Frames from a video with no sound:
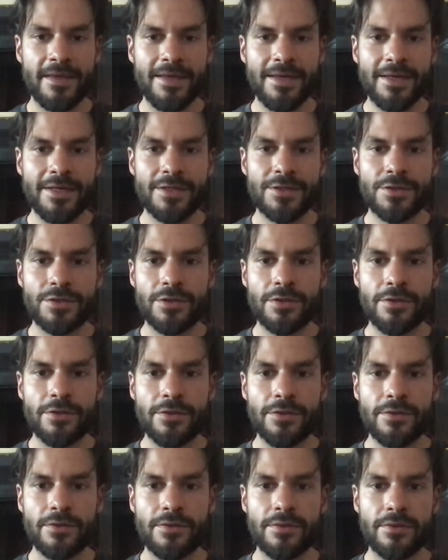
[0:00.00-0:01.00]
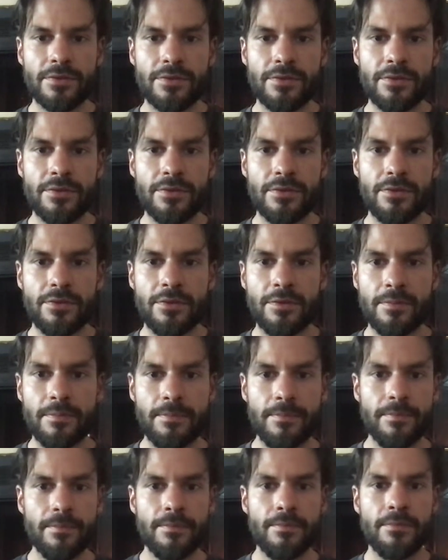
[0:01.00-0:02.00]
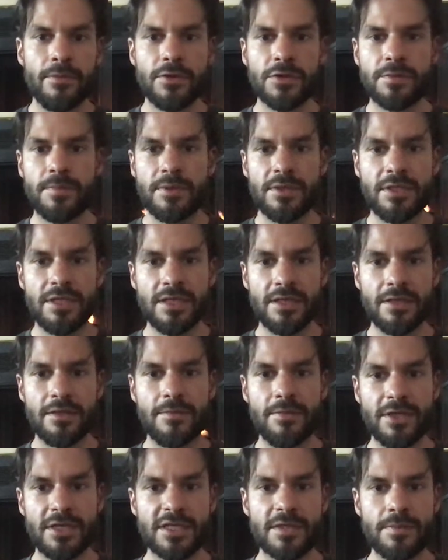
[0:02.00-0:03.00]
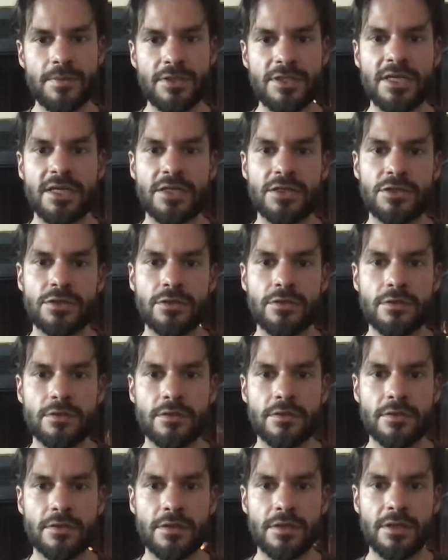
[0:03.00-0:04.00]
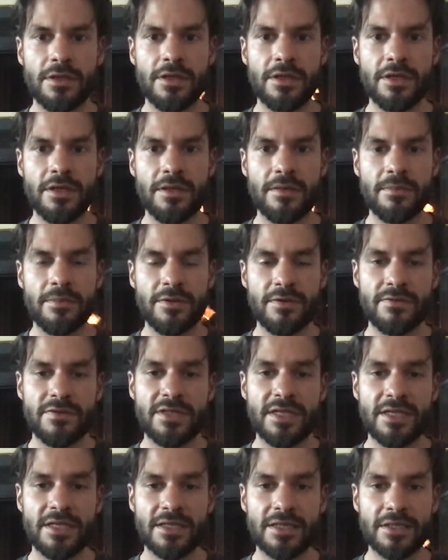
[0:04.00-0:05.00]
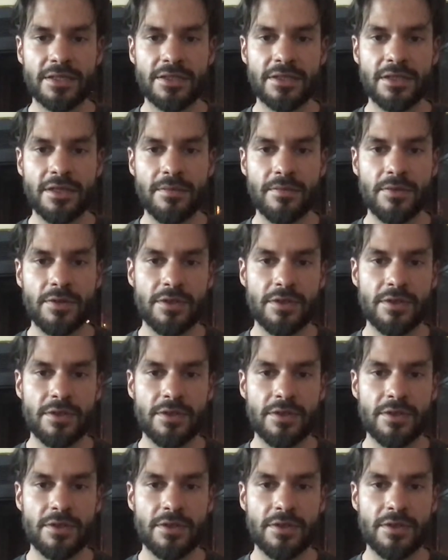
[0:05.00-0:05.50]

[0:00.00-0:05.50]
And so the biggest potential of setting this up,